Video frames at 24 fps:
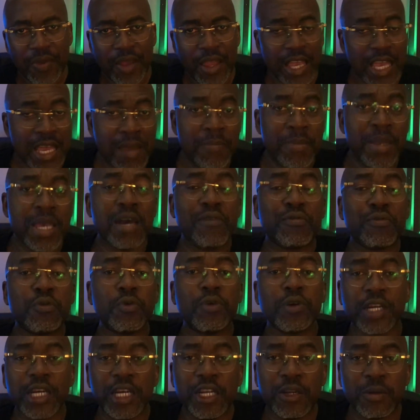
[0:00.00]
It may have
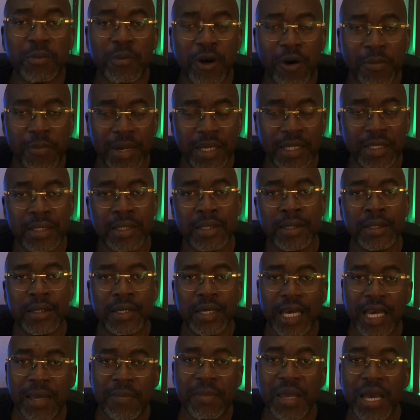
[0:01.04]
worked in the moment,
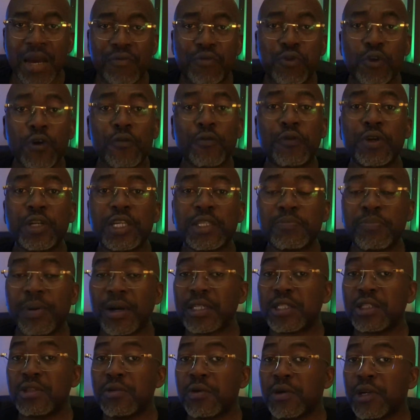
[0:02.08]
it may have worked for this
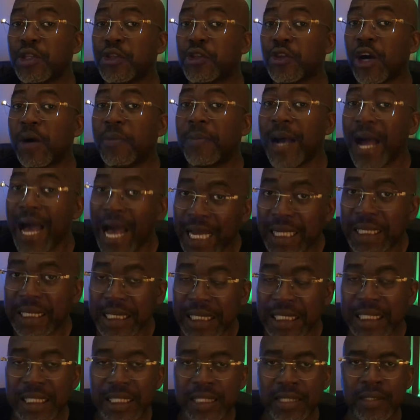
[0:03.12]
particular top
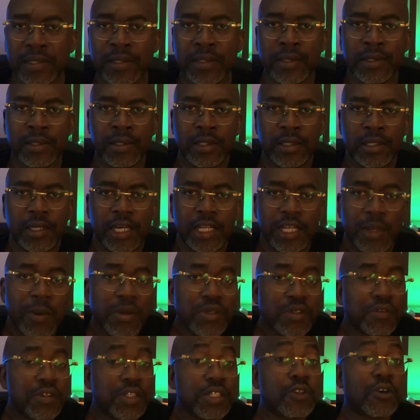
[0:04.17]
athlete in the
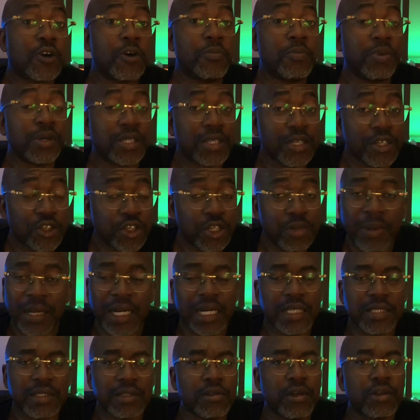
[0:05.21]
midst of this competition, but
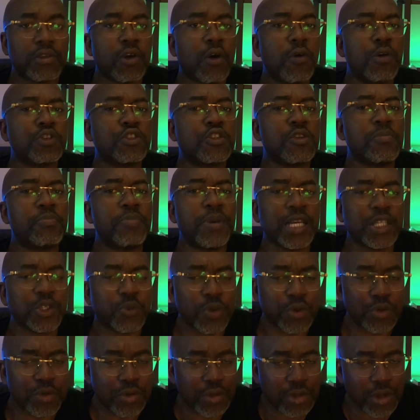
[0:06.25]
it's not always the best
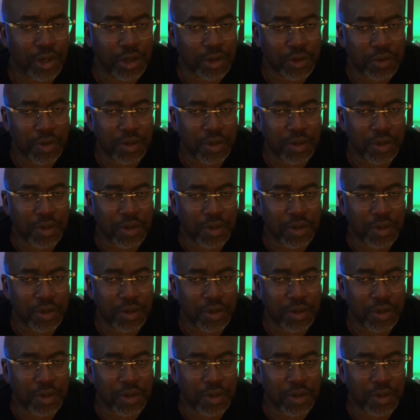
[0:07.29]
way to talk to